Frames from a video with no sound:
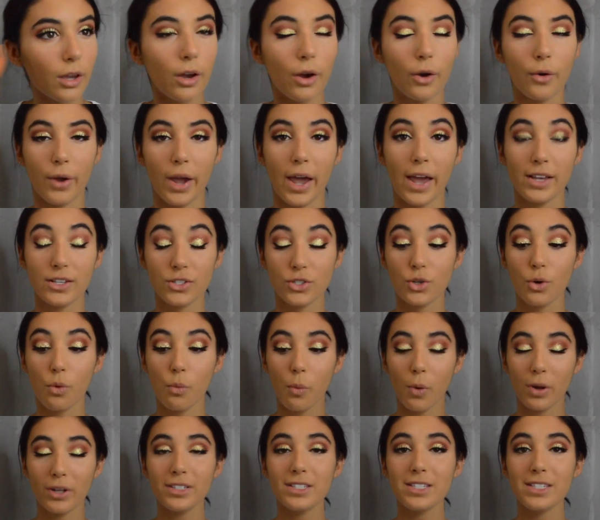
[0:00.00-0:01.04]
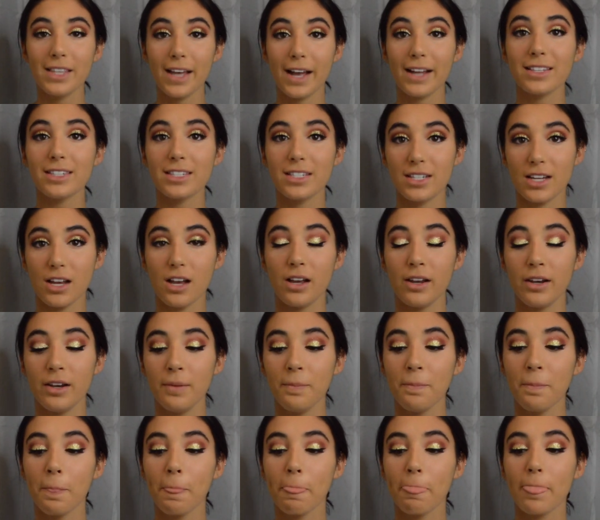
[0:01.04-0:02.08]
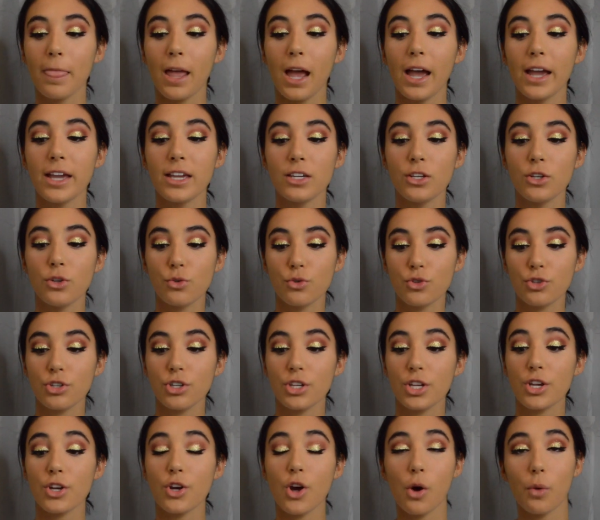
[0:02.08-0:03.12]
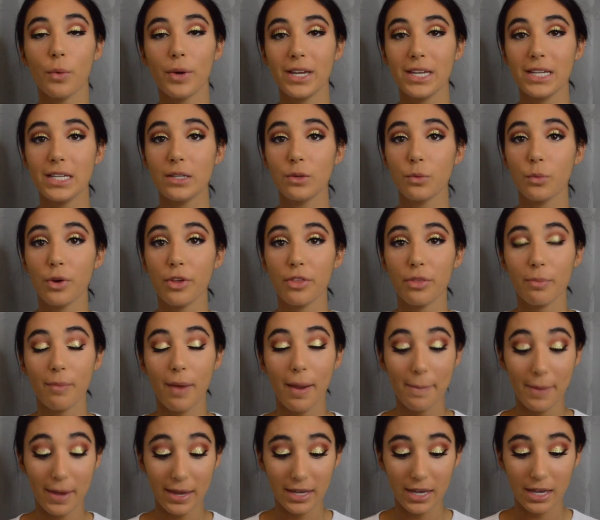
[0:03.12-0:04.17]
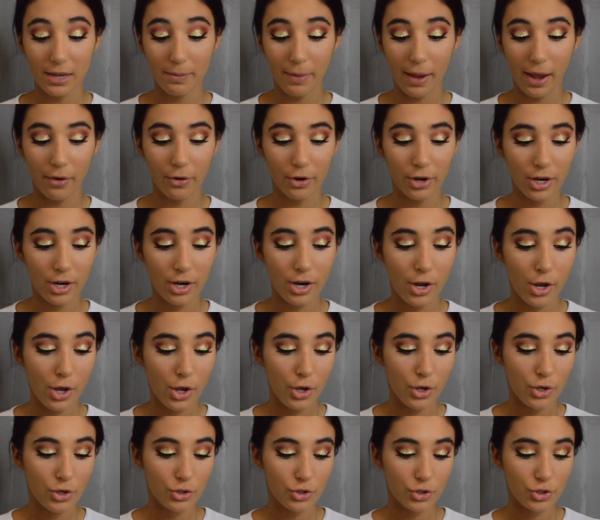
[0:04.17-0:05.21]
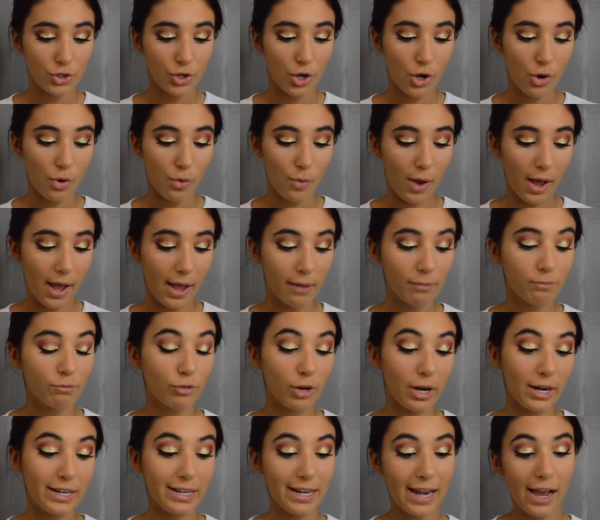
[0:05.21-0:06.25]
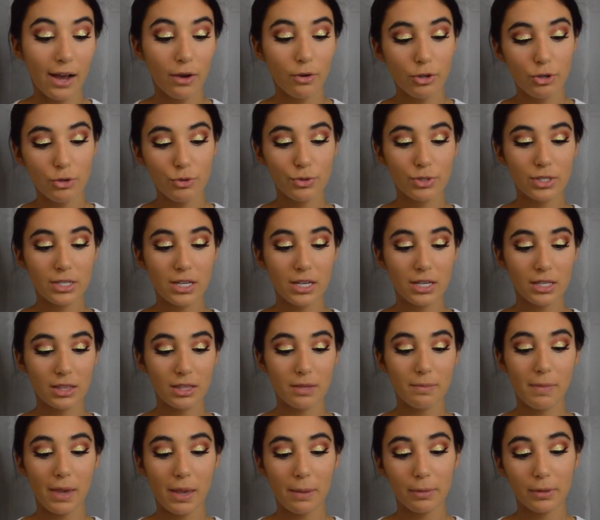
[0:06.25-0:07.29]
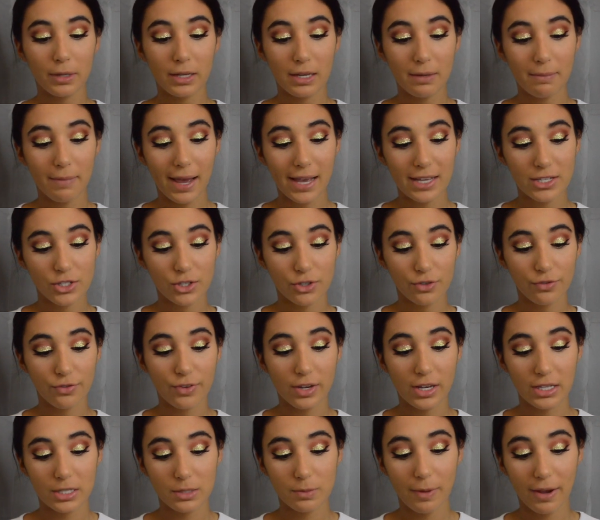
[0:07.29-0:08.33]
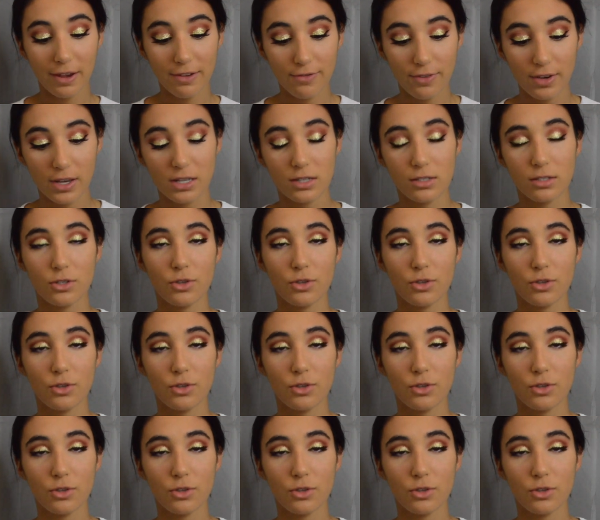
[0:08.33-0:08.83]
Okay, so once that's done, I usually go in with my baking powder. So I'm right now using the Maybelline Master Fix by Face